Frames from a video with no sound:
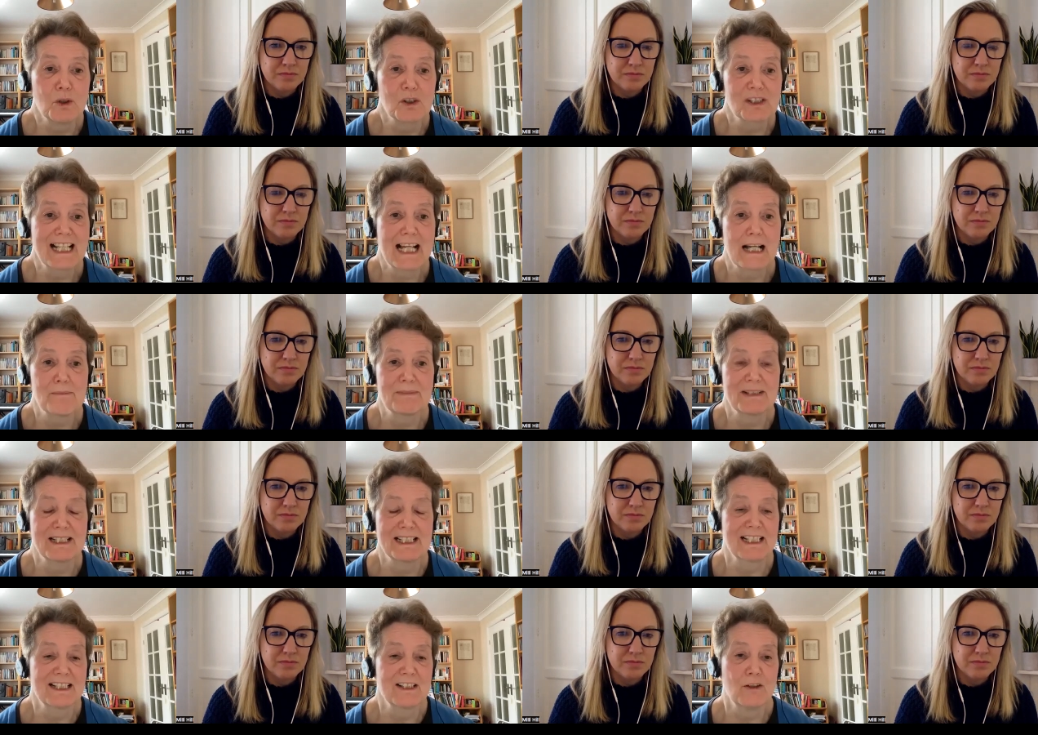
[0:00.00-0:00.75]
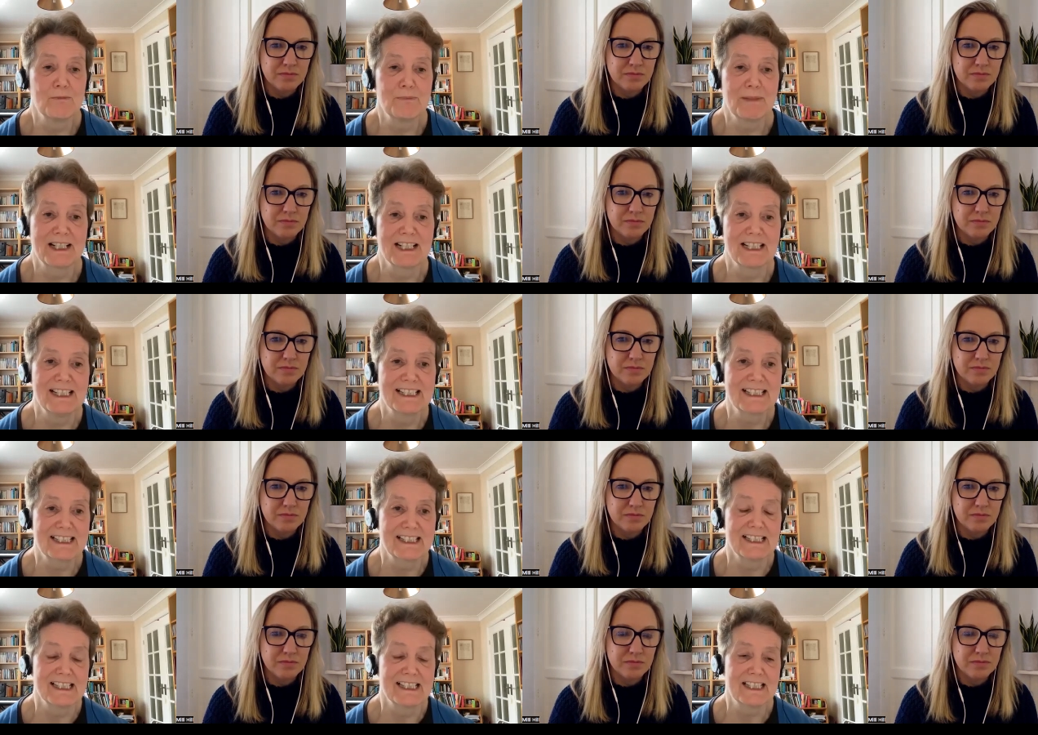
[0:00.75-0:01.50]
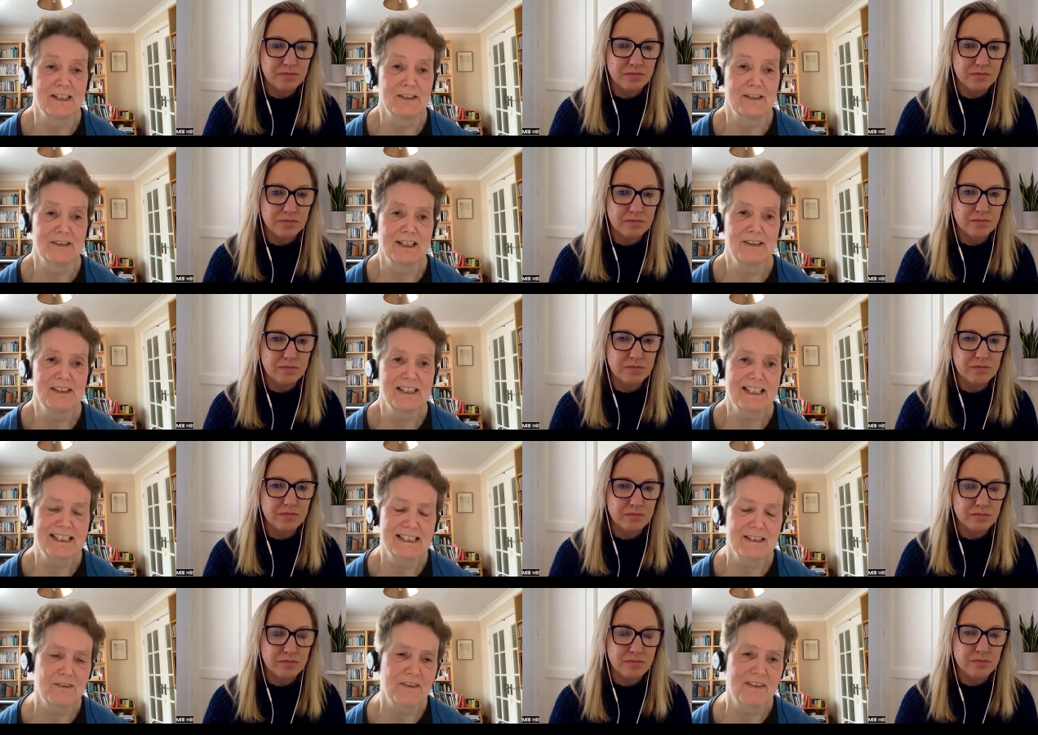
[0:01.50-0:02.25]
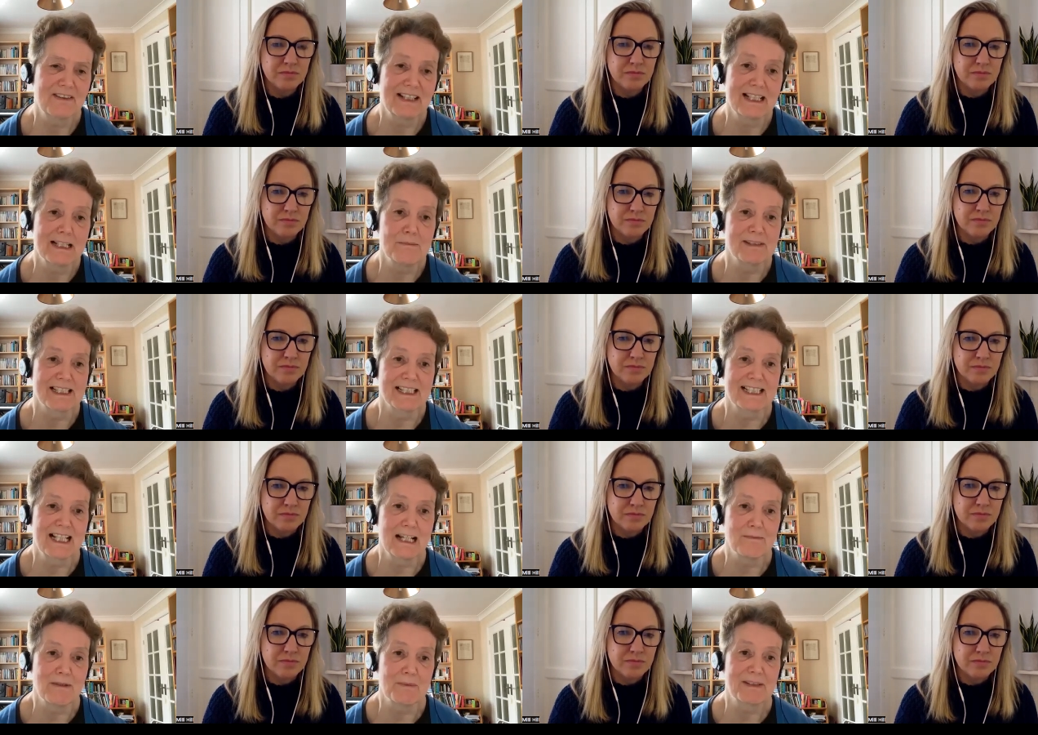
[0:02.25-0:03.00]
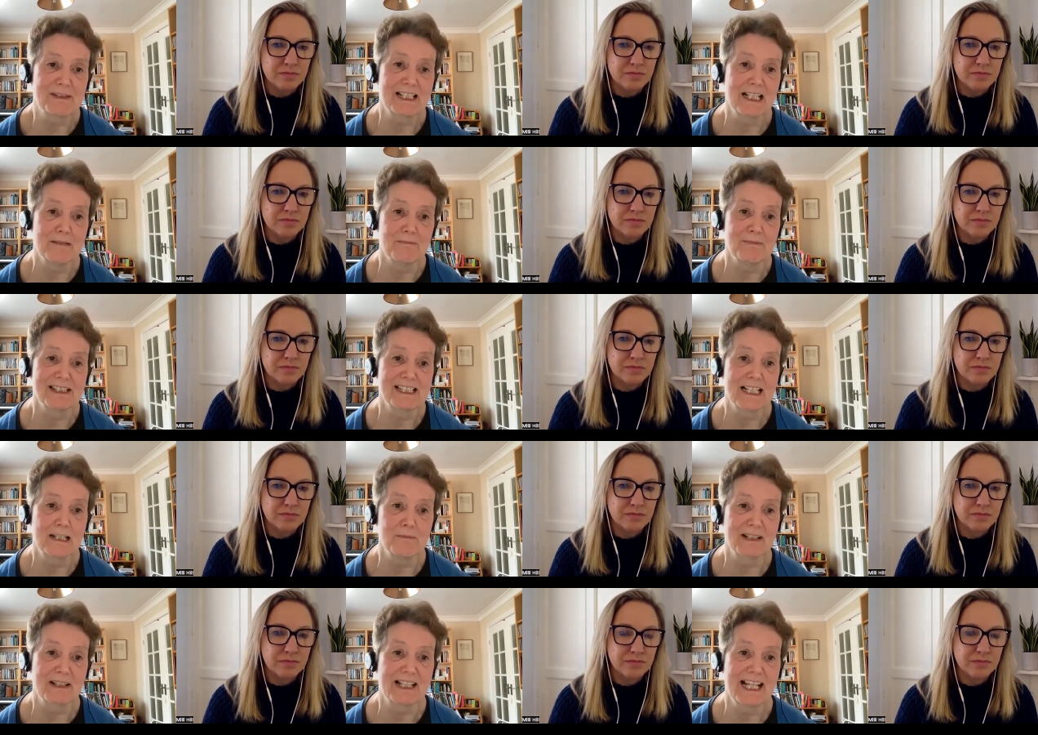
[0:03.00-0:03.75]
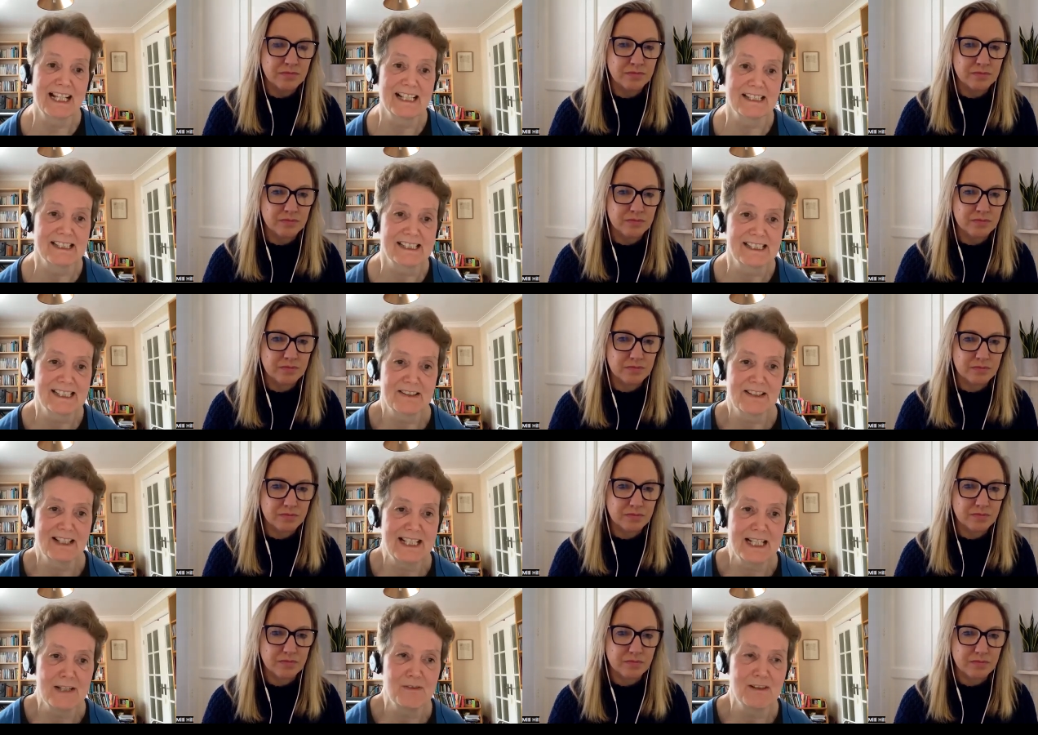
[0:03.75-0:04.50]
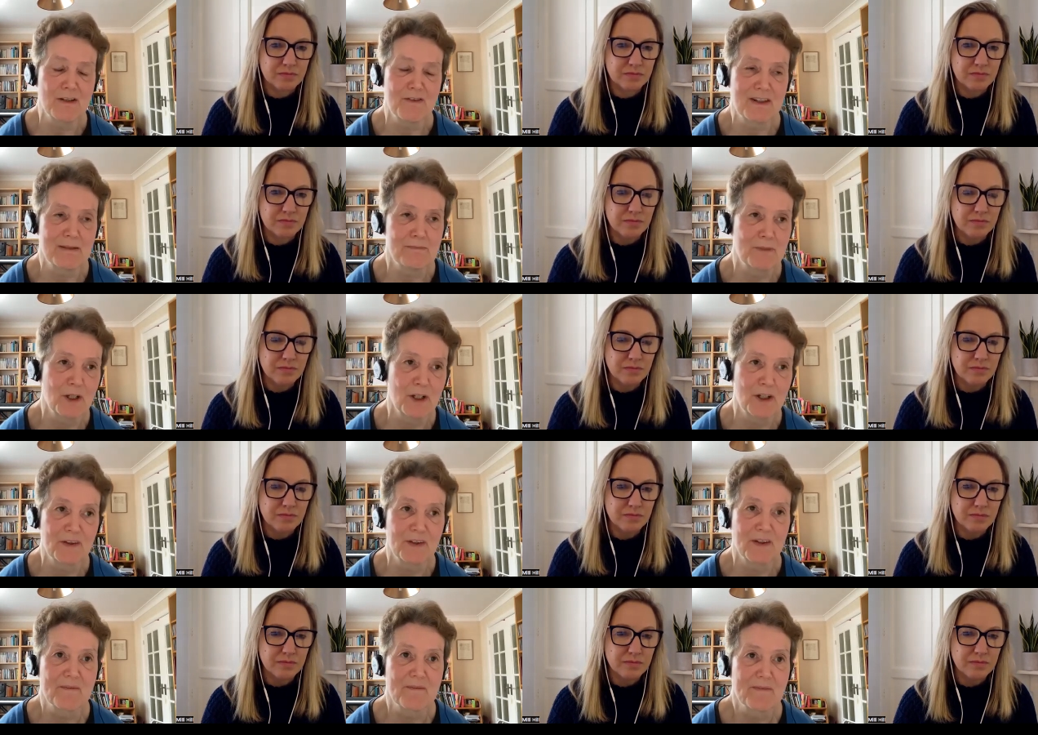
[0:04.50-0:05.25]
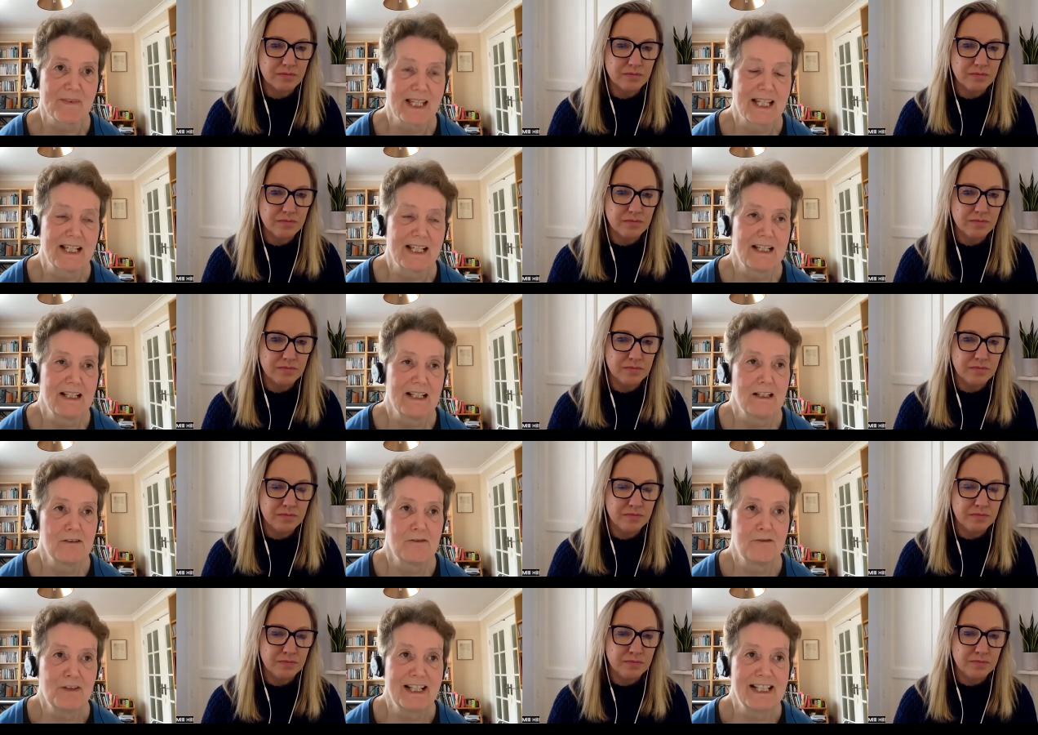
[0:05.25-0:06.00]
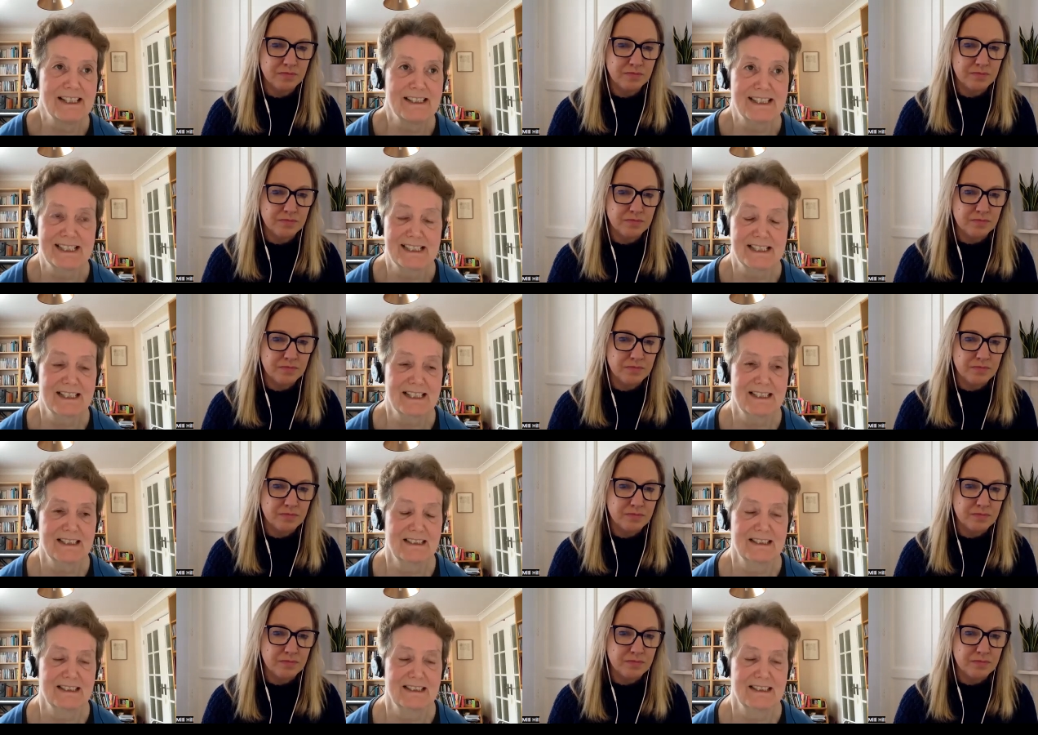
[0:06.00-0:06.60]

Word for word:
Speaker 1: what's happening and not being listened to. Those are the themes that come up time and time again. So that even if the birth feels